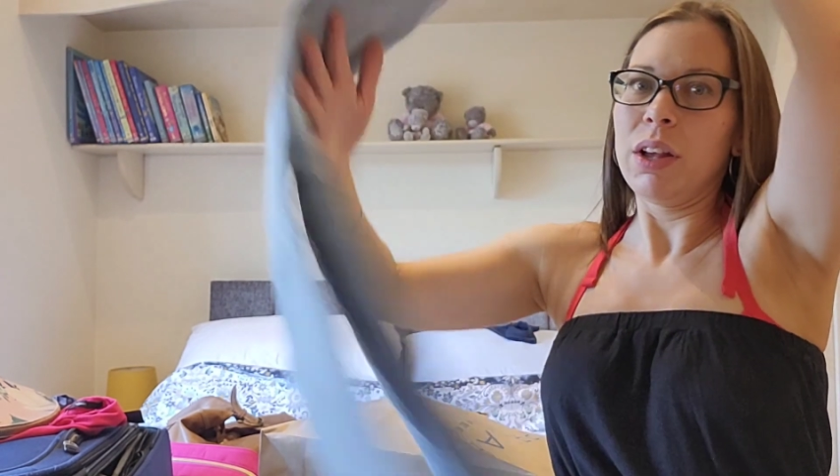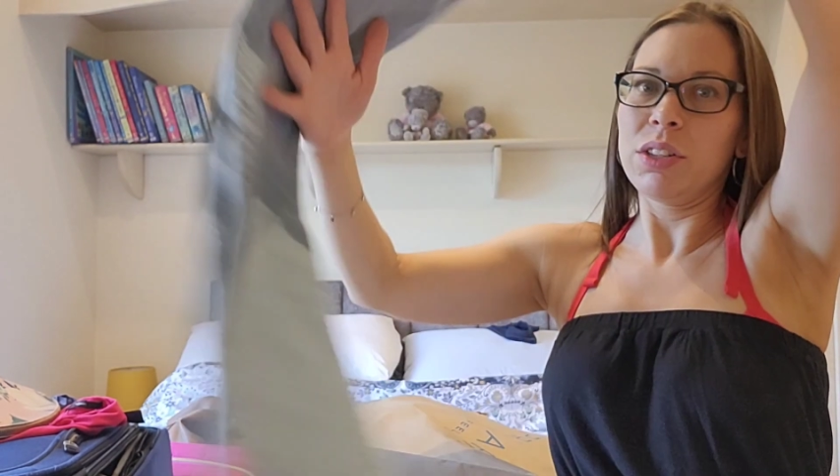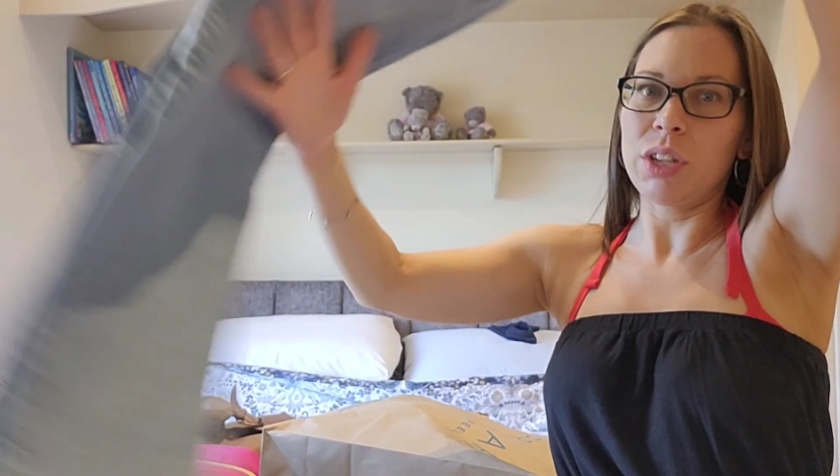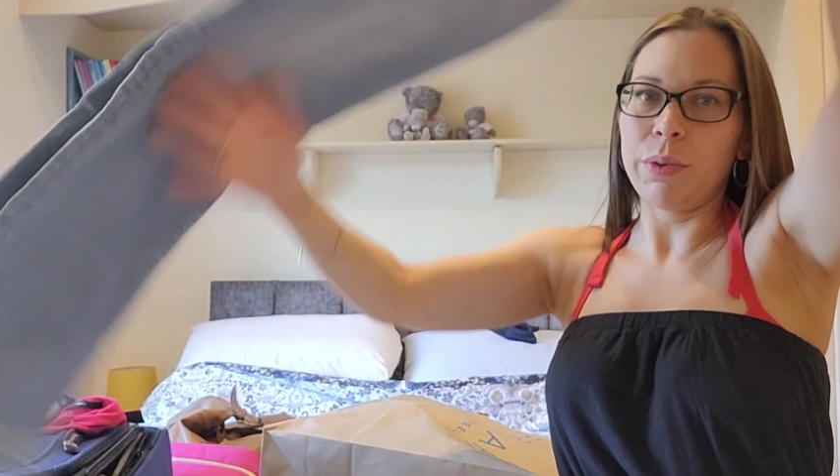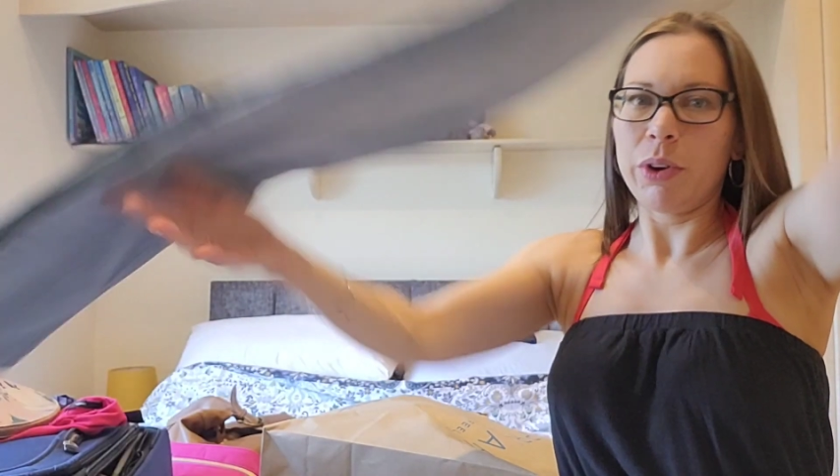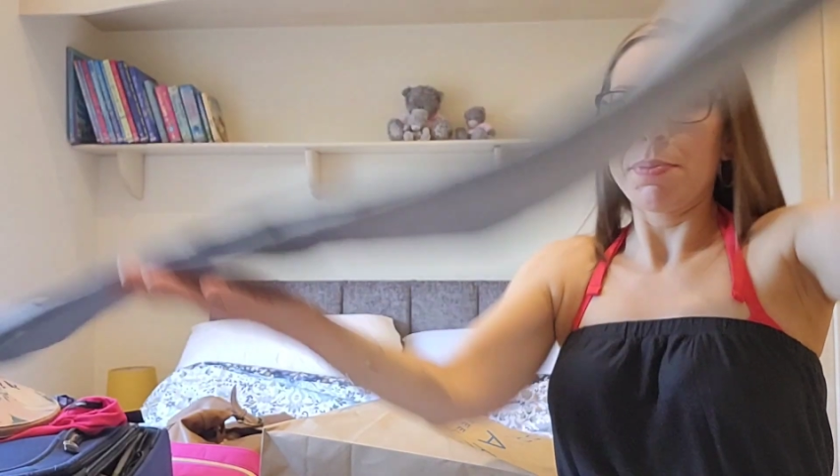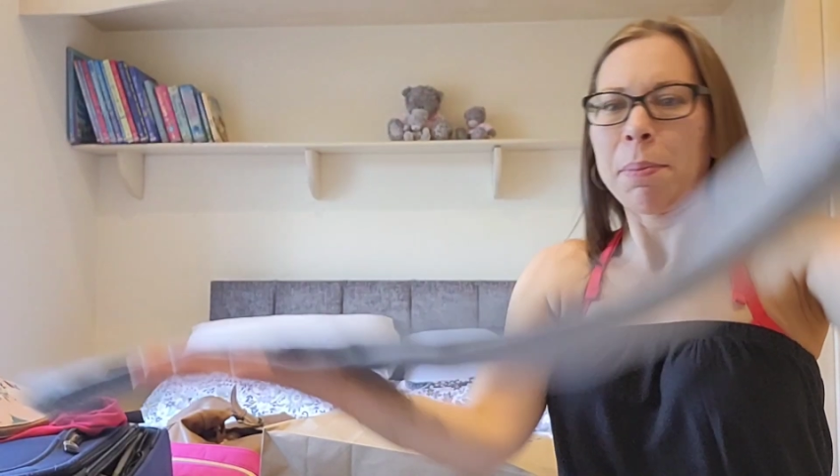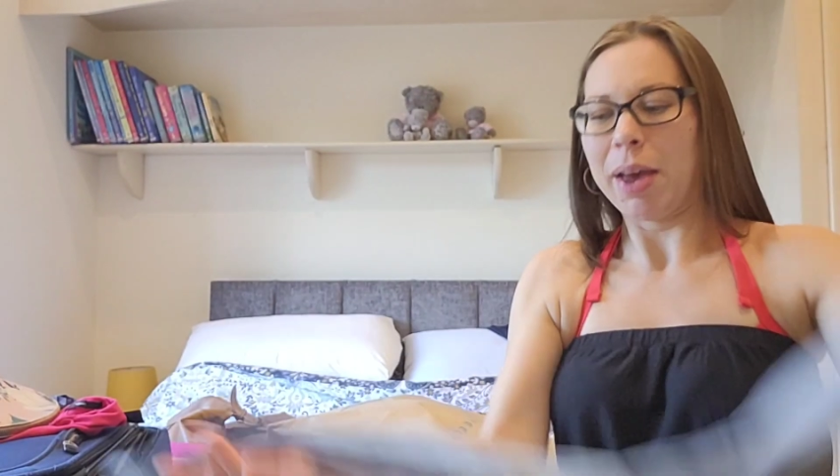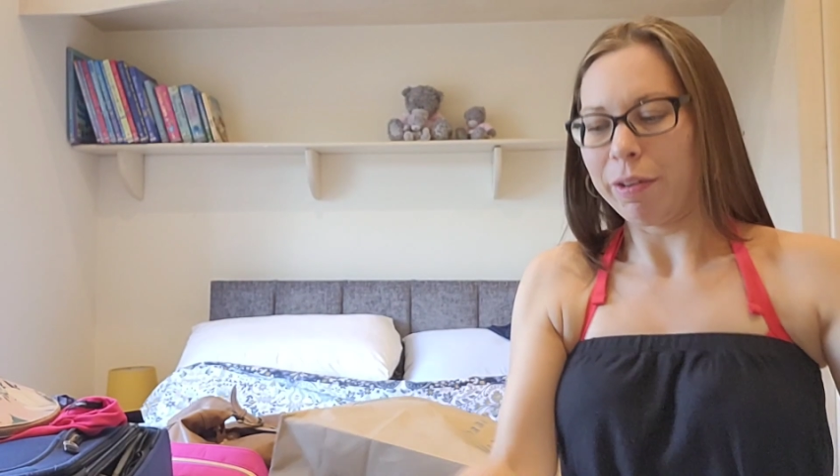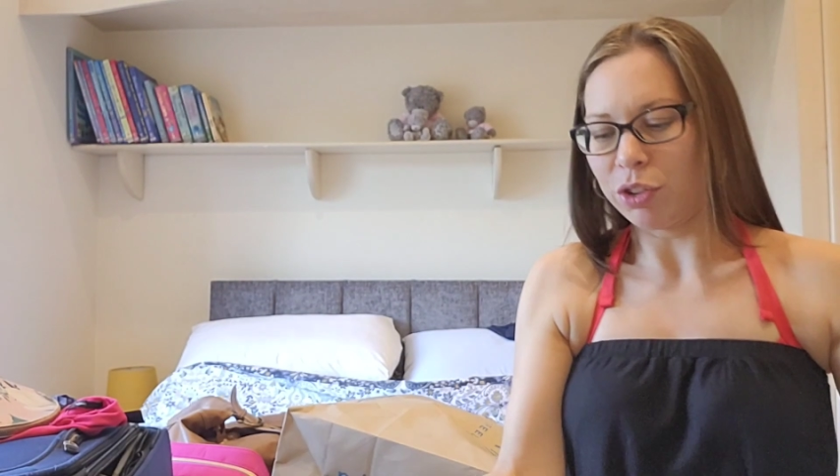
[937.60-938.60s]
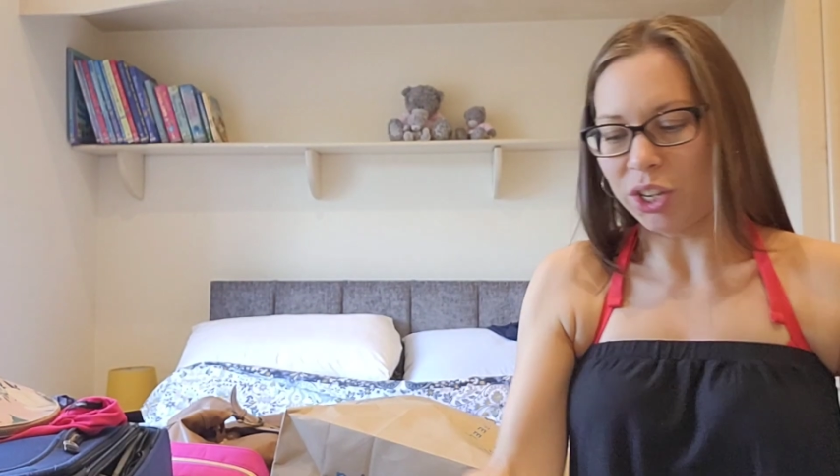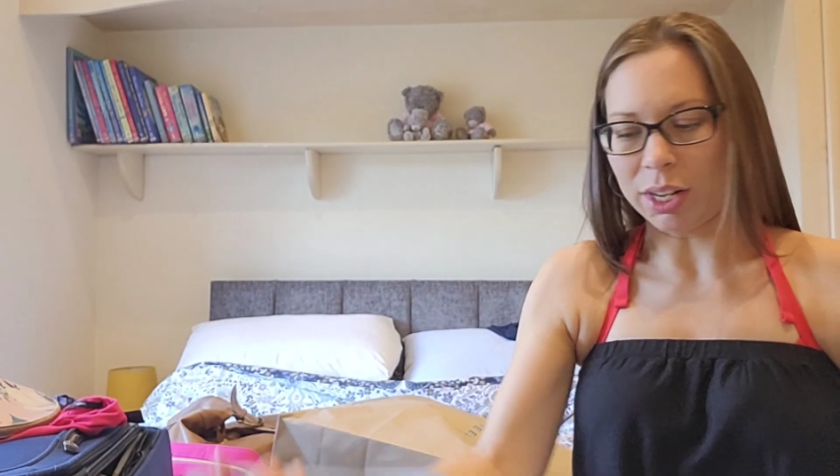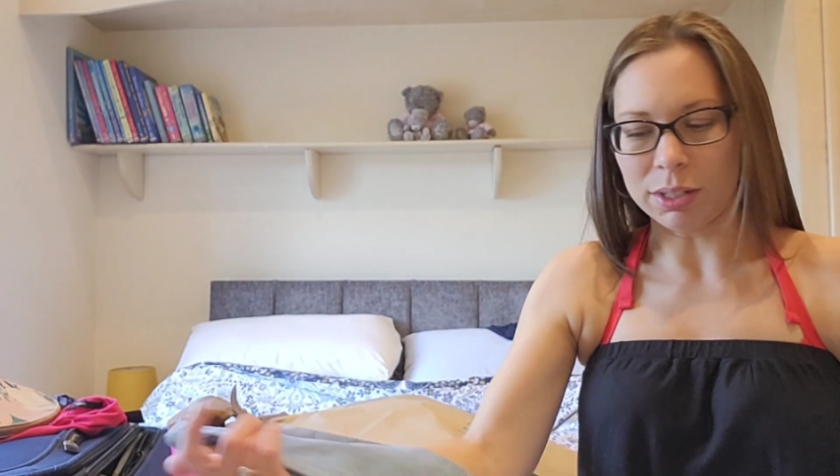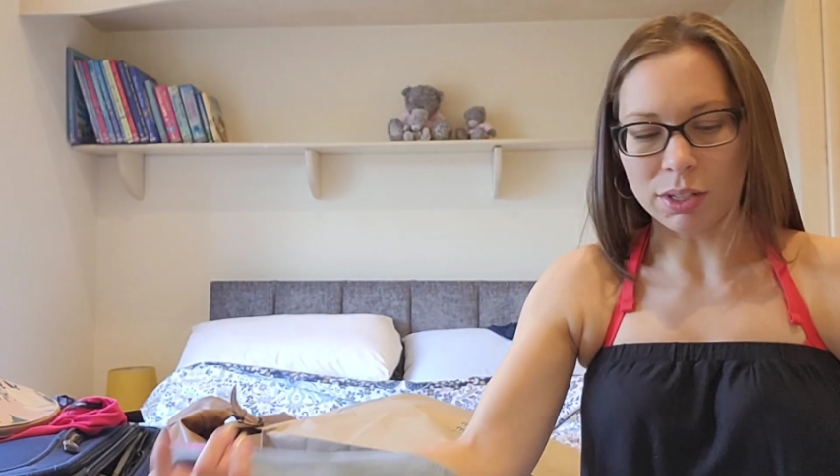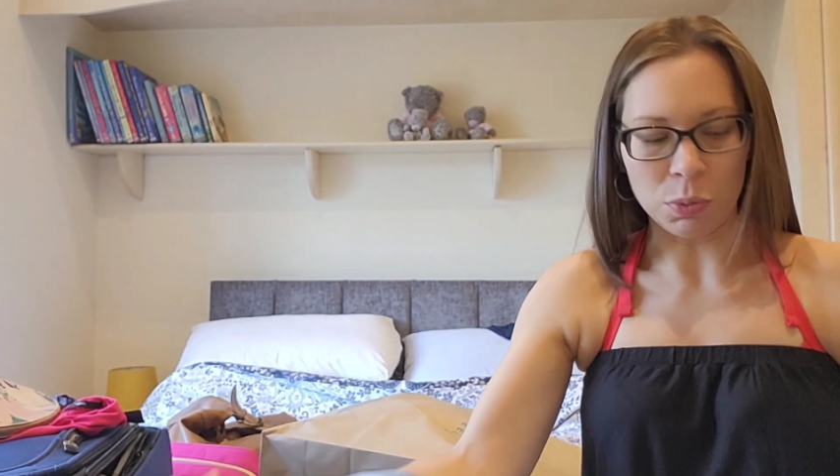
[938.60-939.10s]
So I've got him a pair of
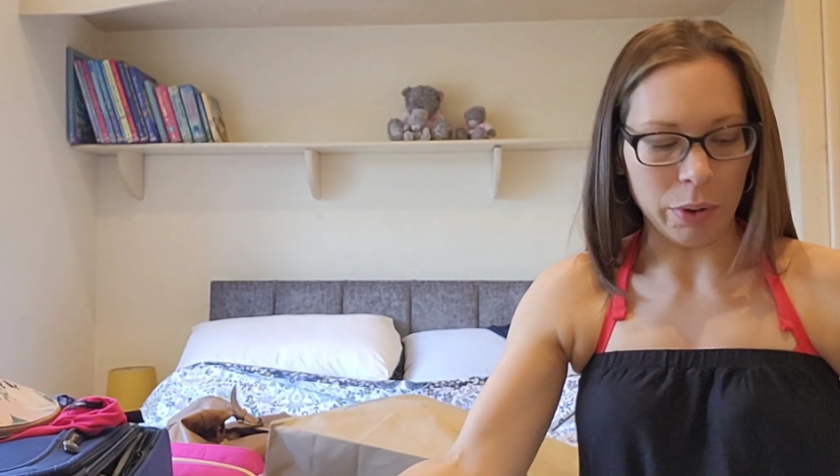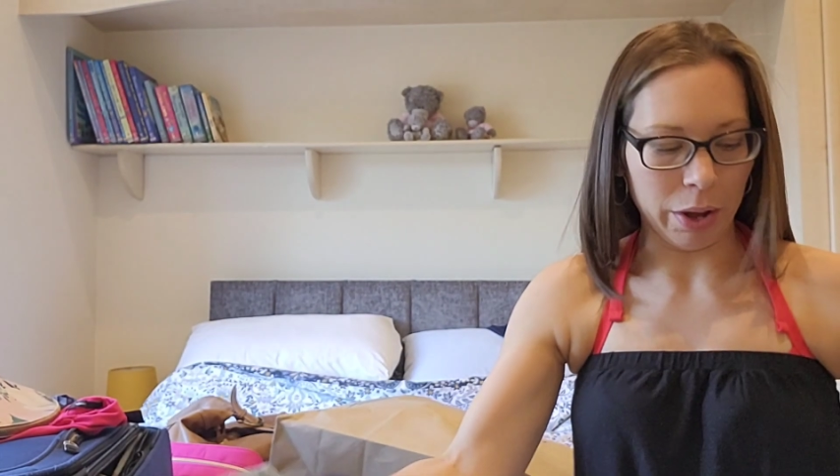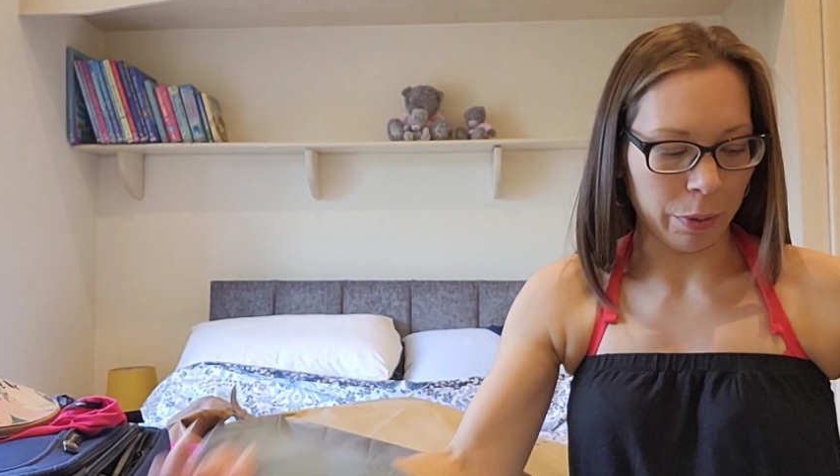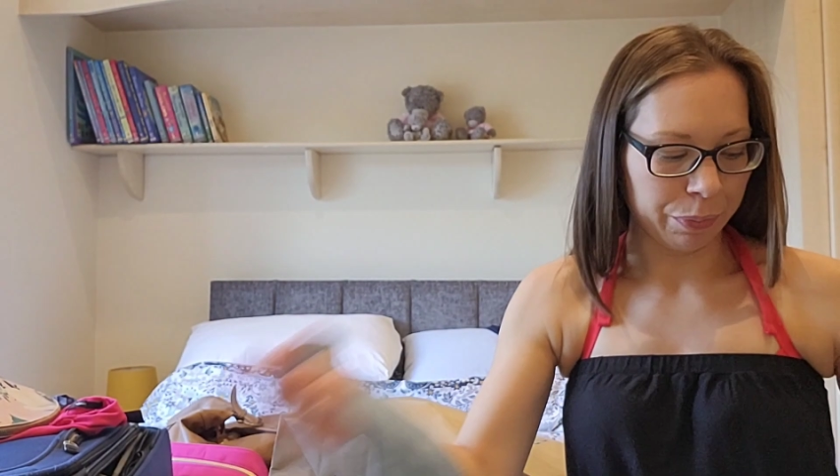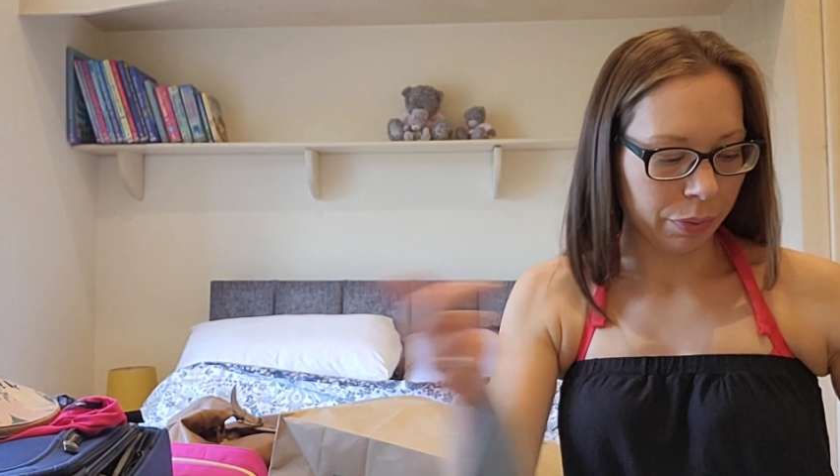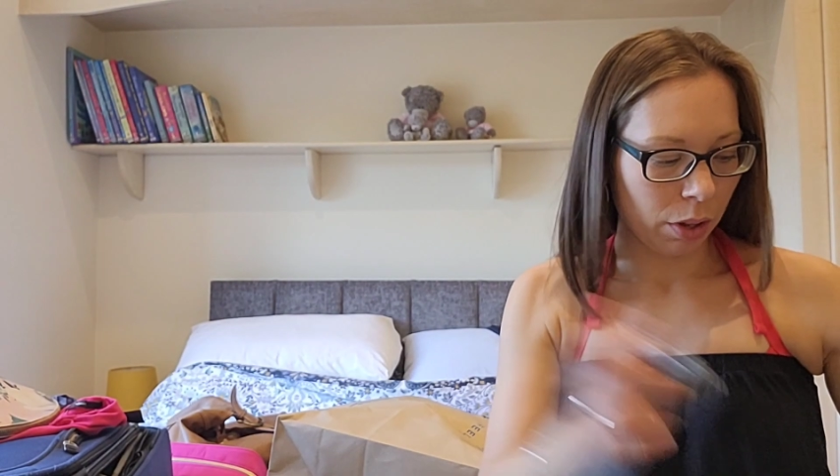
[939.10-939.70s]
jeans as well.